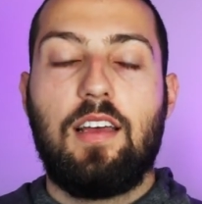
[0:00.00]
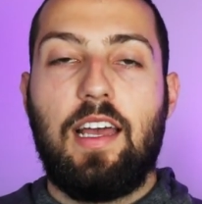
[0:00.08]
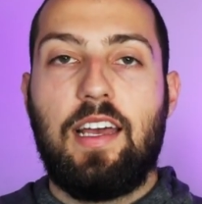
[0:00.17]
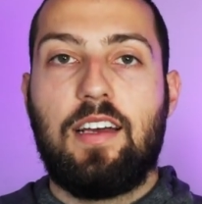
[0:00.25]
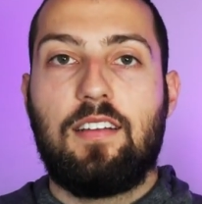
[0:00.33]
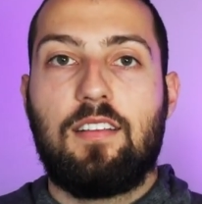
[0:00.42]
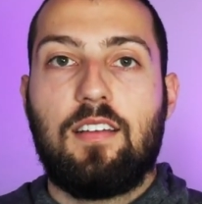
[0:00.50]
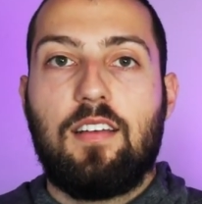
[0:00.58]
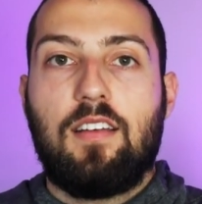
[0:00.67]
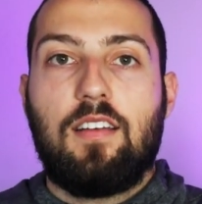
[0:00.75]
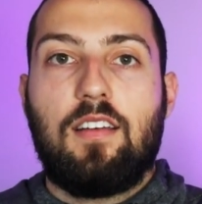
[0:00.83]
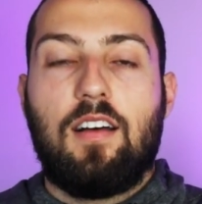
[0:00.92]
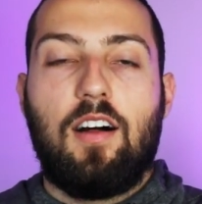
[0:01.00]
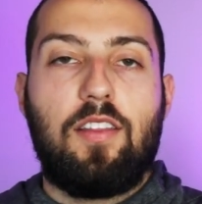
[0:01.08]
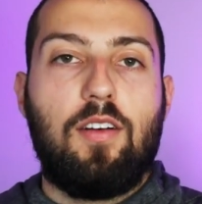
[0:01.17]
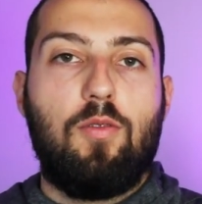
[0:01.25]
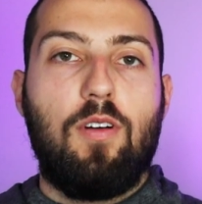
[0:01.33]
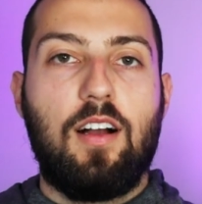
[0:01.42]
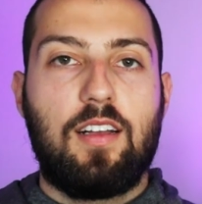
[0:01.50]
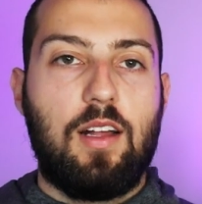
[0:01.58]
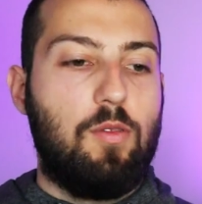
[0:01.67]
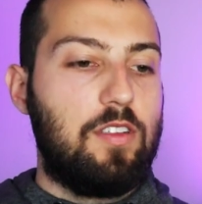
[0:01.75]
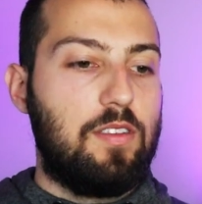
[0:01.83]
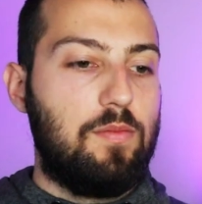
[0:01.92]
And although walk
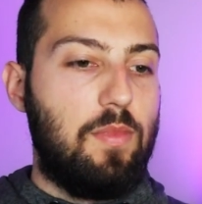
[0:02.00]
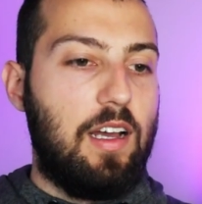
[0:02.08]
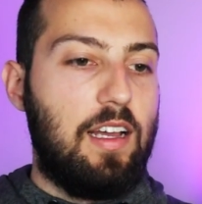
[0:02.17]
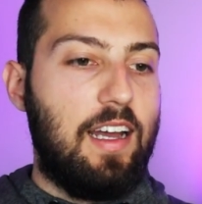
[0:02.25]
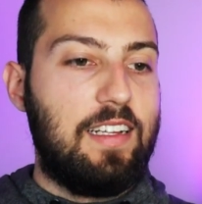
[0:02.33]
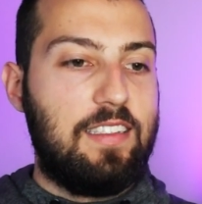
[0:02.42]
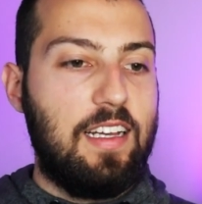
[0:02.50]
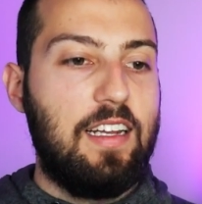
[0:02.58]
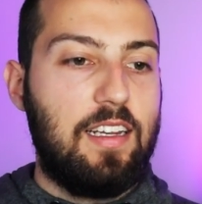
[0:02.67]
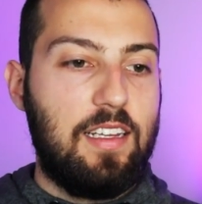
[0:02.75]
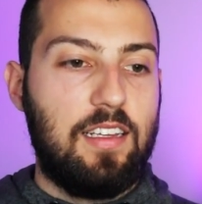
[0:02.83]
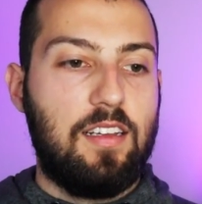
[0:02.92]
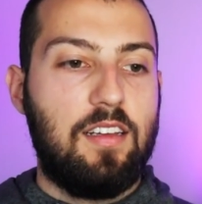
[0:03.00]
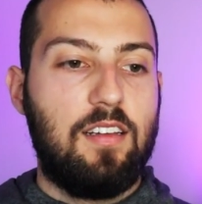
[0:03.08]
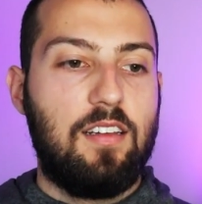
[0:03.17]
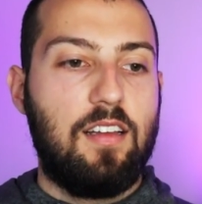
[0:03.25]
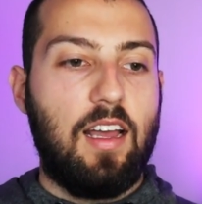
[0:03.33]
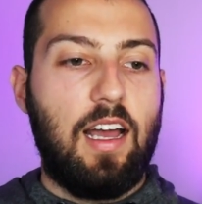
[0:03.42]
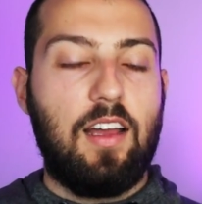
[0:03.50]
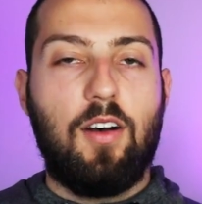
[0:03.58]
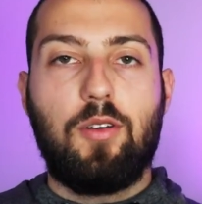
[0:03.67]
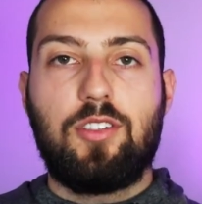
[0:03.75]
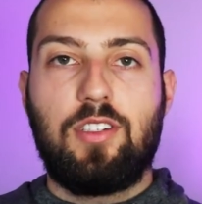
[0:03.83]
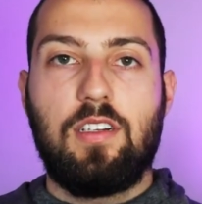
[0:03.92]
on wasn't my identity, I
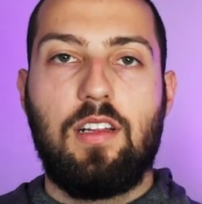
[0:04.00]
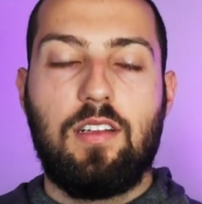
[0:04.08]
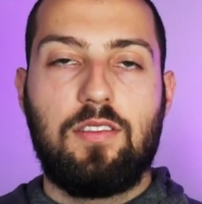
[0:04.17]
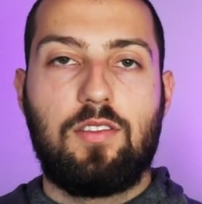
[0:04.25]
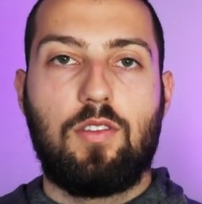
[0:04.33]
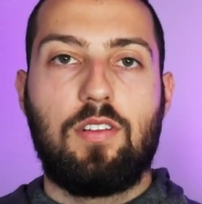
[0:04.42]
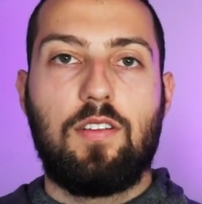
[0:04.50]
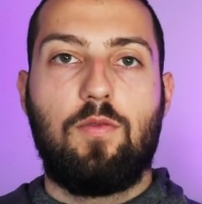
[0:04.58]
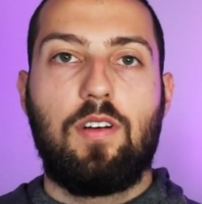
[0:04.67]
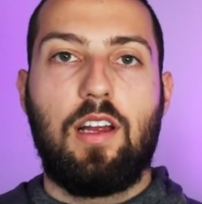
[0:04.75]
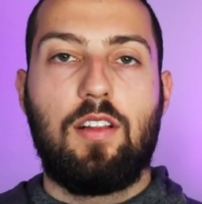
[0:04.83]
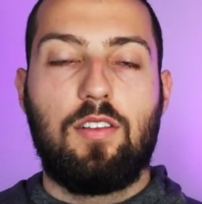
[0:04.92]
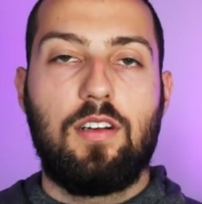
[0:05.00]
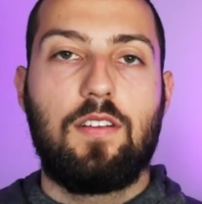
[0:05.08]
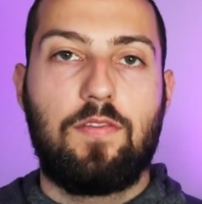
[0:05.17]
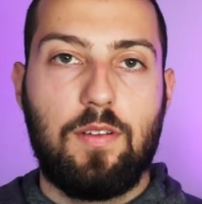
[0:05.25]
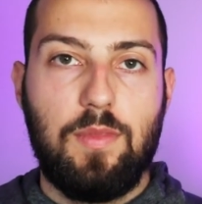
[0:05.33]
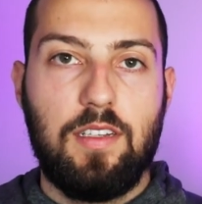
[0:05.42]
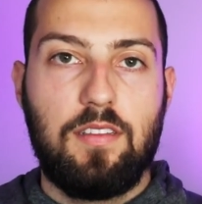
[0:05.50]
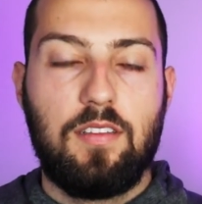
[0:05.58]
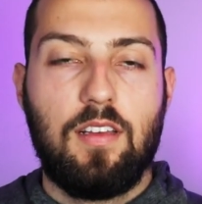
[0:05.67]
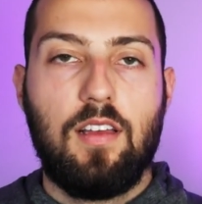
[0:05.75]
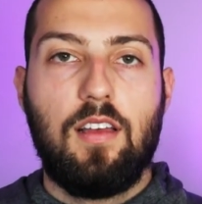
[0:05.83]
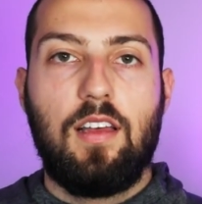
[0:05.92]
always share that story of what I learned from
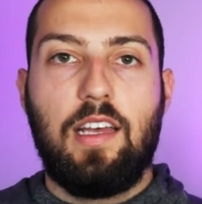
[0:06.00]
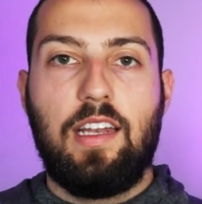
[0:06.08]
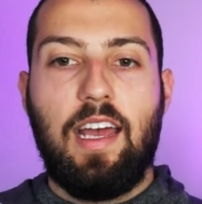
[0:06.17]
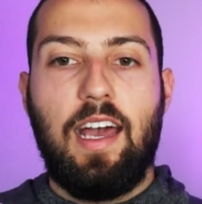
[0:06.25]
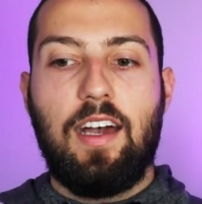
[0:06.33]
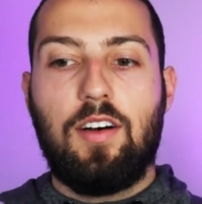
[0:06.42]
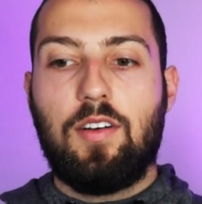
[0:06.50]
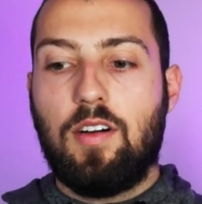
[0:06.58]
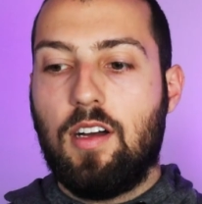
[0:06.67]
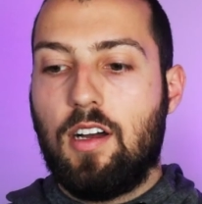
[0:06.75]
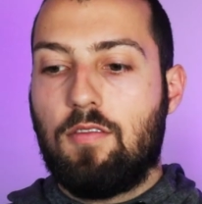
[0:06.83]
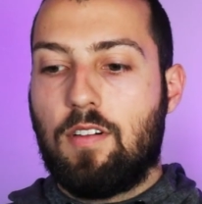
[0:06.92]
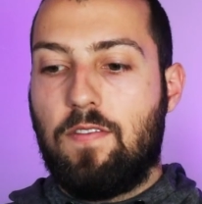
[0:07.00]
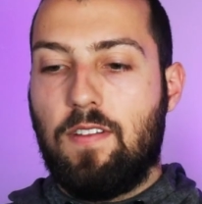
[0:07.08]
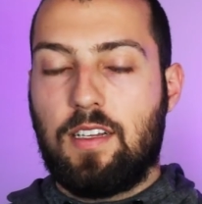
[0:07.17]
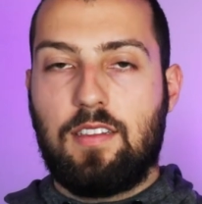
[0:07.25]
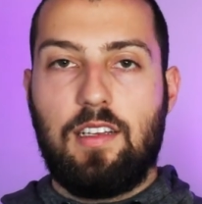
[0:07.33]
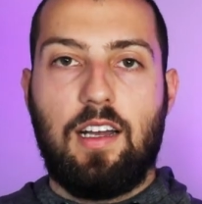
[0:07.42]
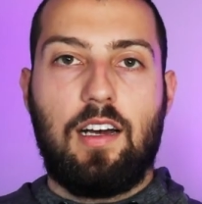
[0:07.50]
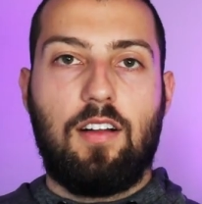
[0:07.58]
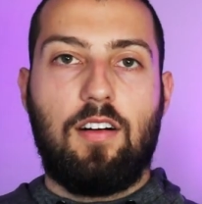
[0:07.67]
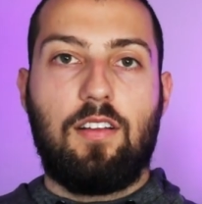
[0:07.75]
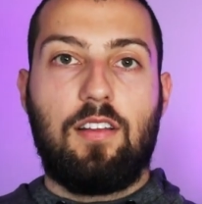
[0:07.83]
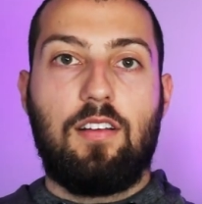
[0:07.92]
it and how reflecting on
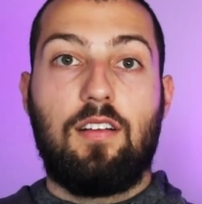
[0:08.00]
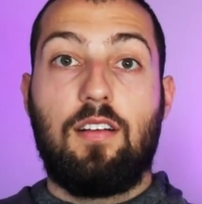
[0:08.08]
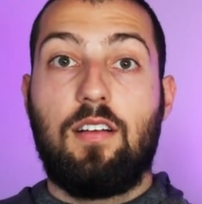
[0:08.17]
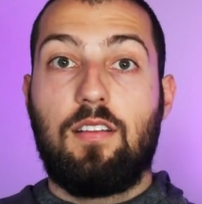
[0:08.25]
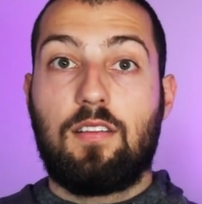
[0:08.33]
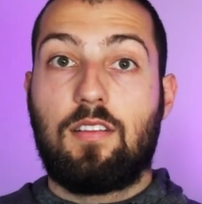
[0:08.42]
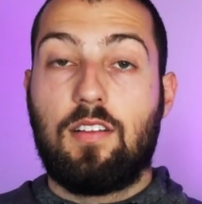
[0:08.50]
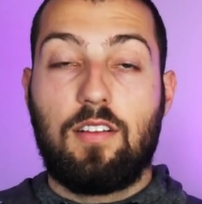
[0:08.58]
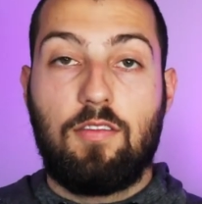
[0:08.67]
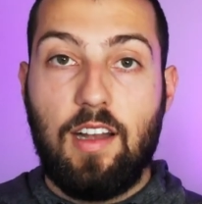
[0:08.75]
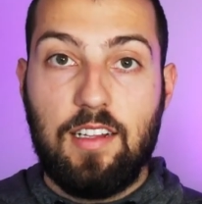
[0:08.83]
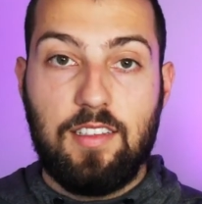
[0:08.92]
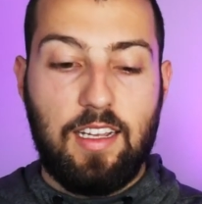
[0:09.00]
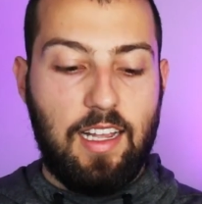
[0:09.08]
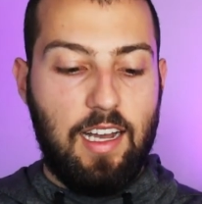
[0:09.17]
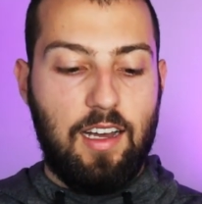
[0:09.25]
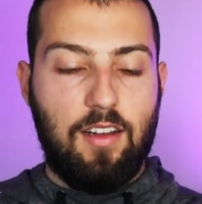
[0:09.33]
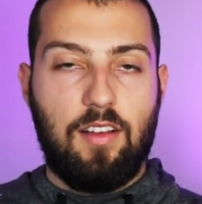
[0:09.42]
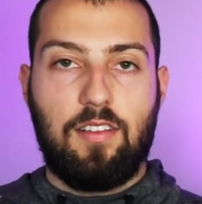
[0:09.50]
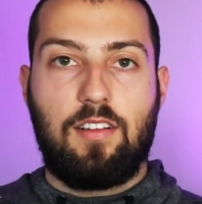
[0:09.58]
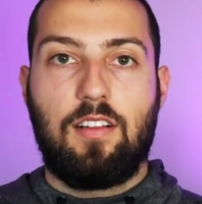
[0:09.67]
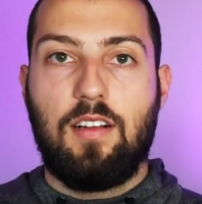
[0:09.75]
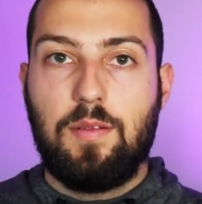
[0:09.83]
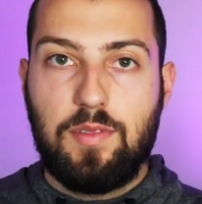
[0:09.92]
all the good grades I got, all the
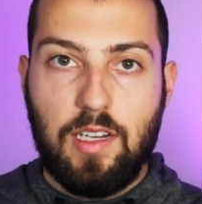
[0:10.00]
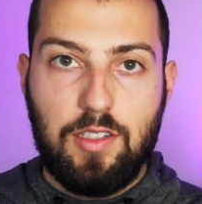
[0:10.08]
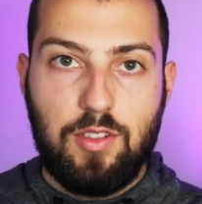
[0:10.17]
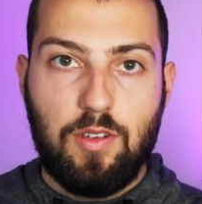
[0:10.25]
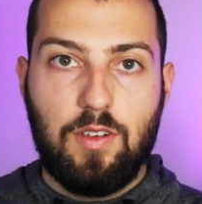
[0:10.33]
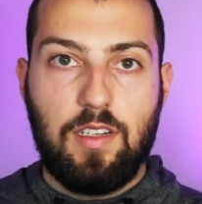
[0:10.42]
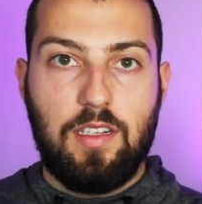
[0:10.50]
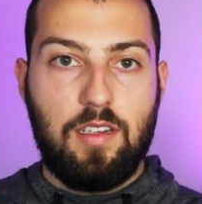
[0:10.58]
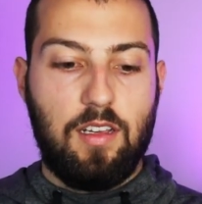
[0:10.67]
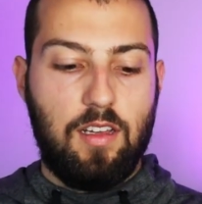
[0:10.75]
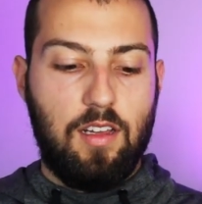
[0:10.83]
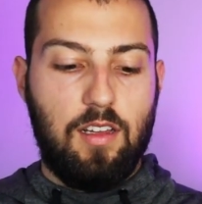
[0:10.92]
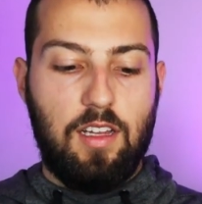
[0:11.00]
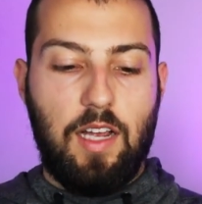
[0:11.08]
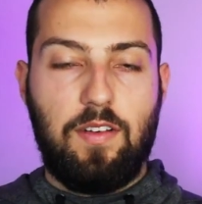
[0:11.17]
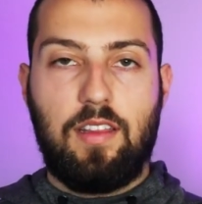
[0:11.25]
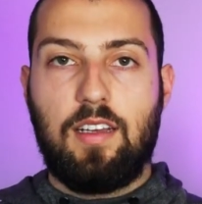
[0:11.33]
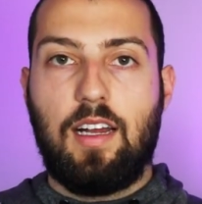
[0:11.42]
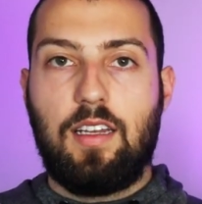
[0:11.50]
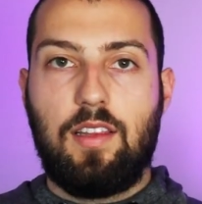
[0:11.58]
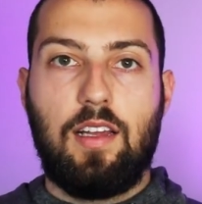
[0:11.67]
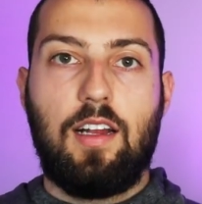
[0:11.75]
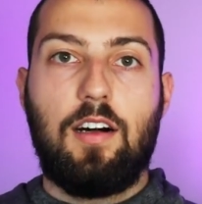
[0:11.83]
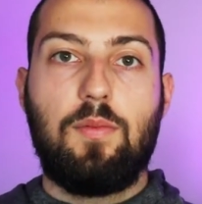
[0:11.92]
clubs I joined, everything I did
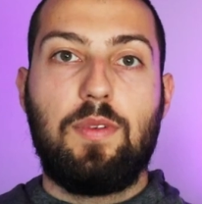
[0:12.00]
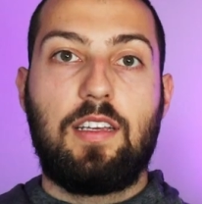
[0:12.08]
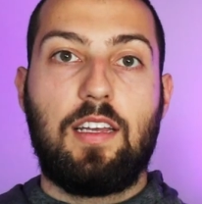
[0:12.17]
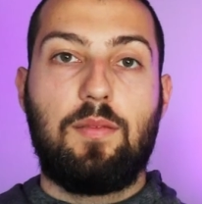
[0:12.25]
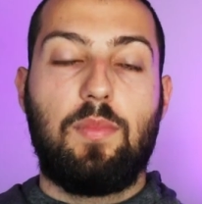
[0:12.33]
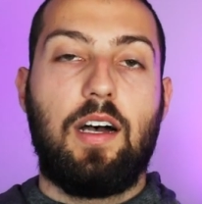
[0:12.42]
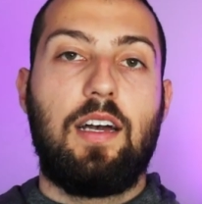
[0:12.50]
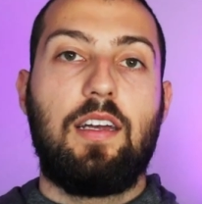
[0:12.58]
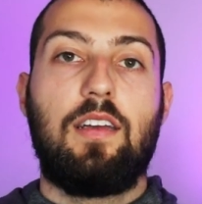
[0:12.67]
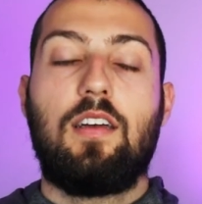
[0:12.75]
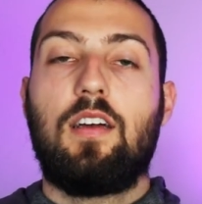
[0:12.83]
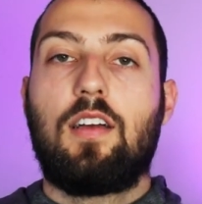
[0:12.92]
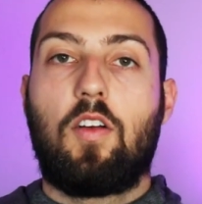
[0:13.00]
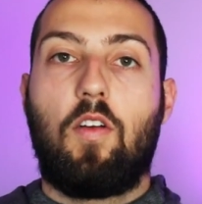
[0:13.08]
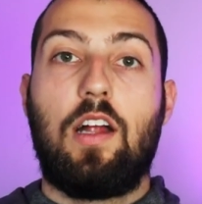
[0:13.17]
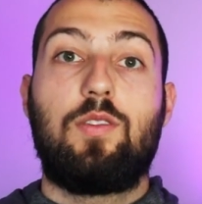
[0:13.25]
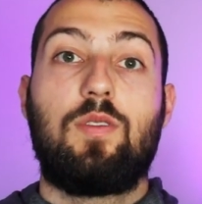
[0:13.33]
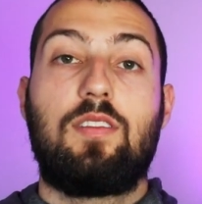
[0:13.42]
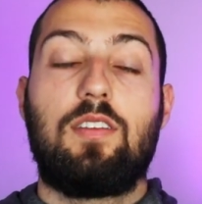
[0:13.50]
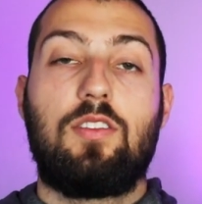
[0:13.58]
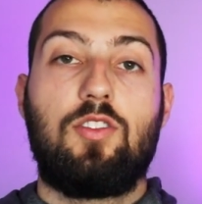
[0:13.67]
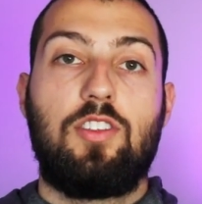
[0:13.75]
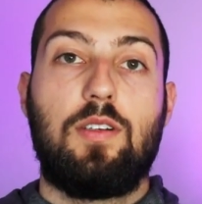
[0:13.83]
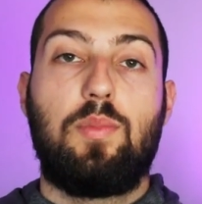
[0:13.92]
that helped me get my graduate
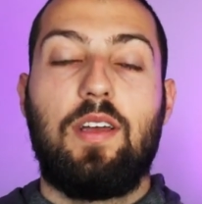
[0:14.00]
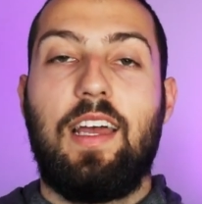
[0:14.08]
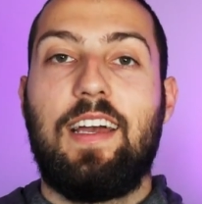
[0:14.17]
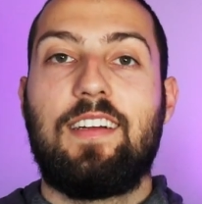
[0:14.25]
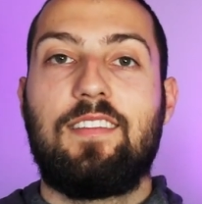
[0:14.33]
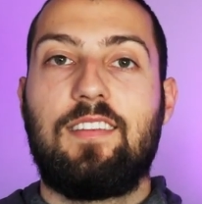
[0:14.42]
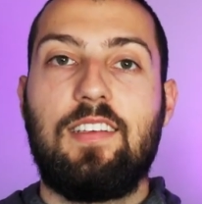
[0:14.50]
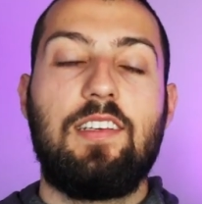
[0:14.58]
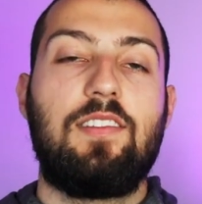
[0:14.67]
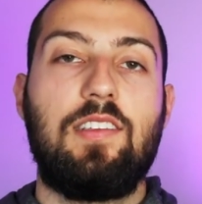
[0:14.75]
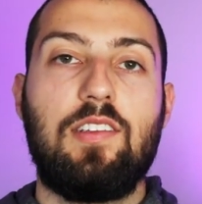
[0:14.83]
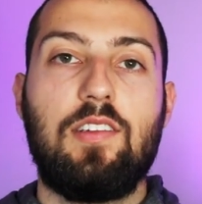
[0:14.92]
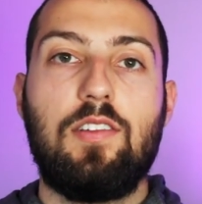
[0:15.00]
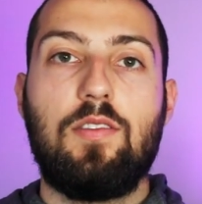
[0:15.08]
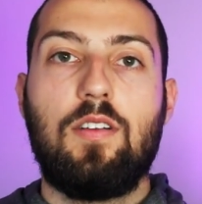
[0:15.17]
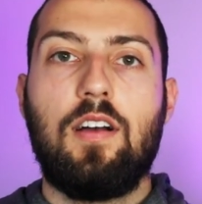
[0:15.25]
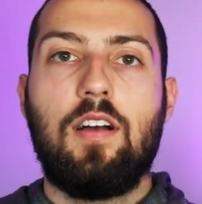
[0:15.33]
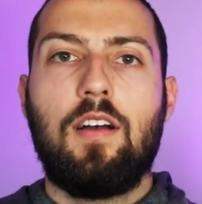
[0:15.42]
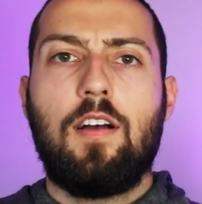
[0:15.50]
assistantship at TCU,